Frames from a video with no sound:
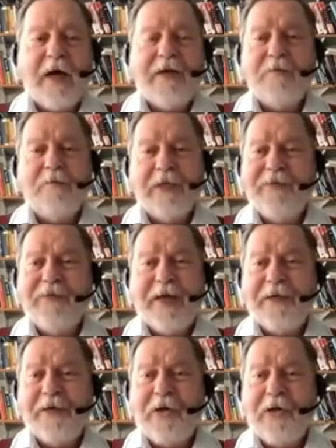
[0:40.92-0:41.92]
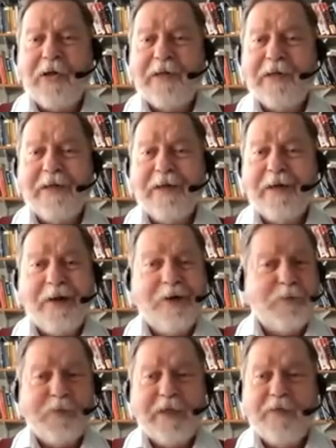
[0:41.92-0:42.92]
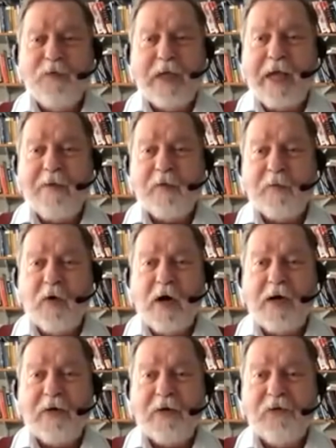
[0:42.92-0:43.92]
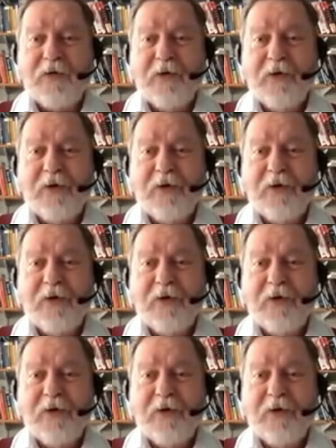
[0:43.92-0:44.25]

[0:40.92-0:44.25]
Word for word: I don't believe that at all. I don't believe we came from rocks.